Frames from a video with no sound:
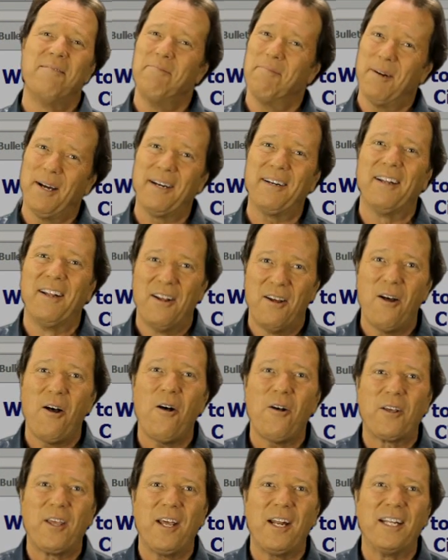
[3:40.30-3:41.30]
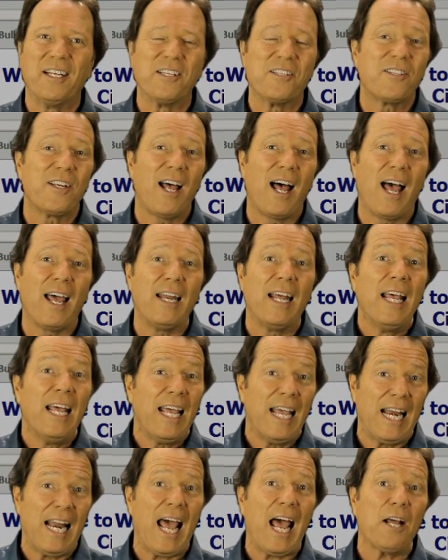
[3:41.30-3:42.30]
But all kidding aside,
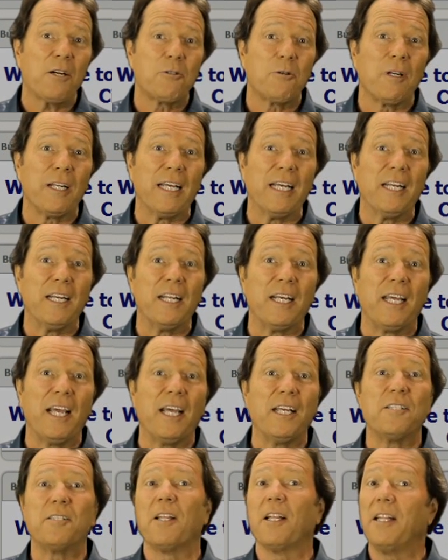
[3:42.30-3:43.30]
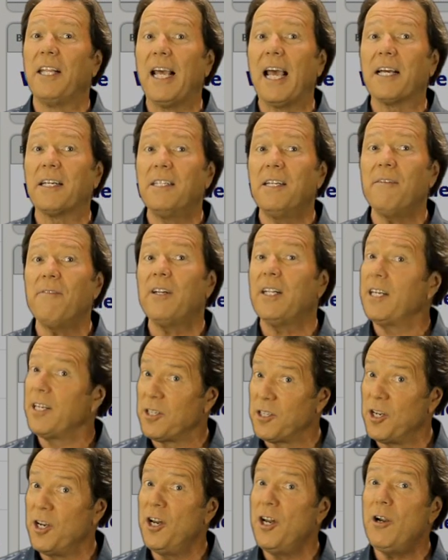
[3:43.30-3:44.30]
it actually indicates that the activity
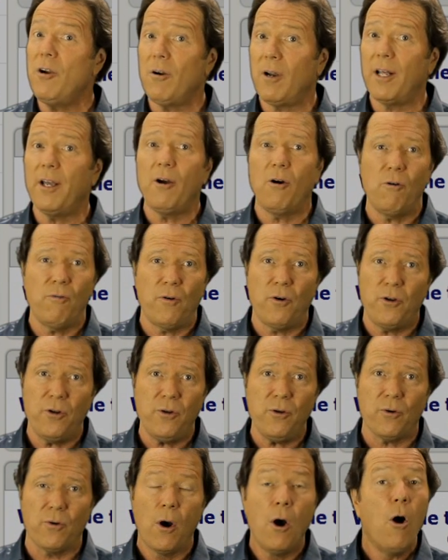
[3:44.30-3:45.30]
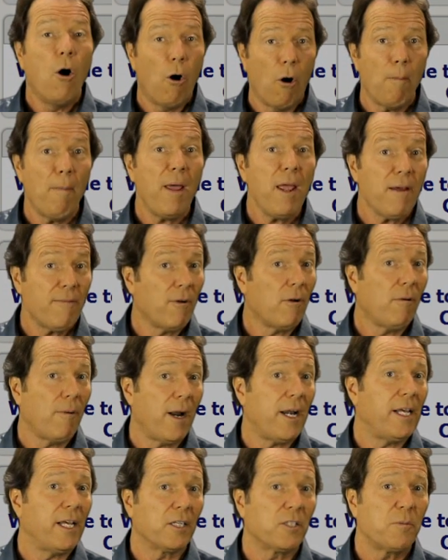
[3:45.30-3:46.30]
is nearly overdue or may have
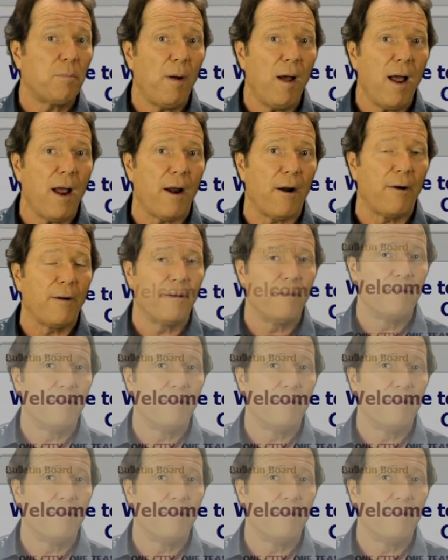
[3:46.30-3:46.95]
already expired.